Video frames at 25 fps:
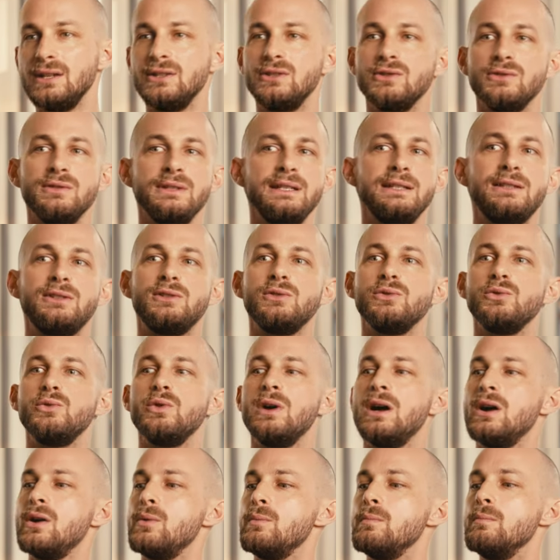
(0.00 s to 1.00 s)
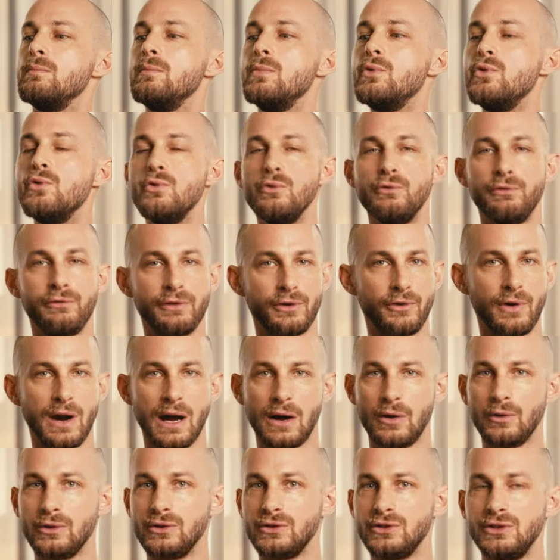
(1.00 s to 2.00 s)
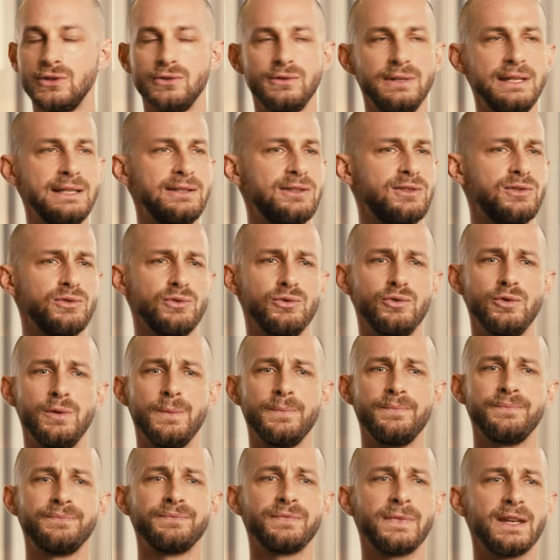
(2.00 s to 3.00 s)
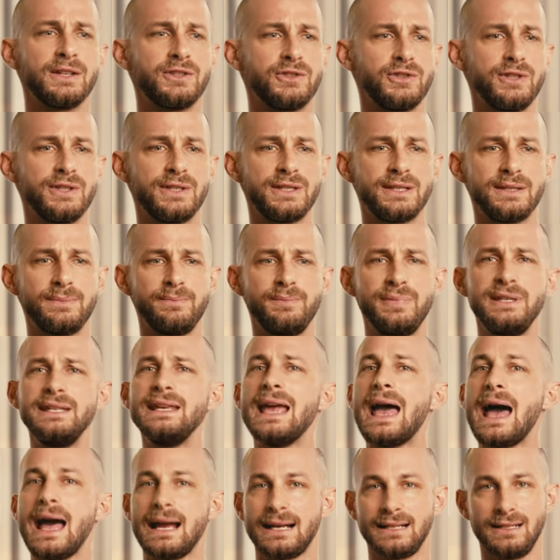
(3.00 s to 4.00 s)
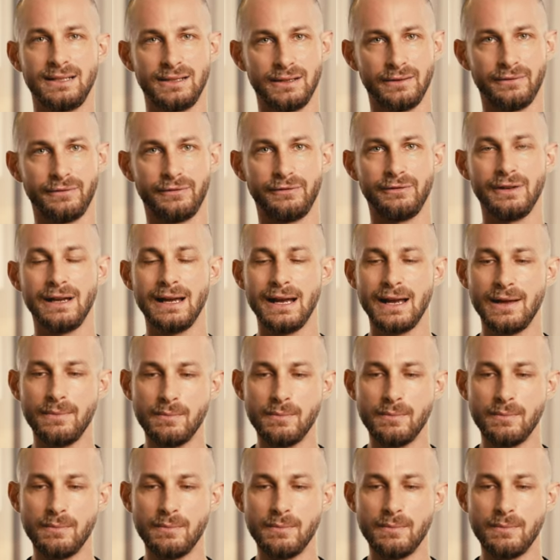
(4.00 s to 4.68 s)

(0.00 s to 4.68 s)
You need to move around. You need to just be active.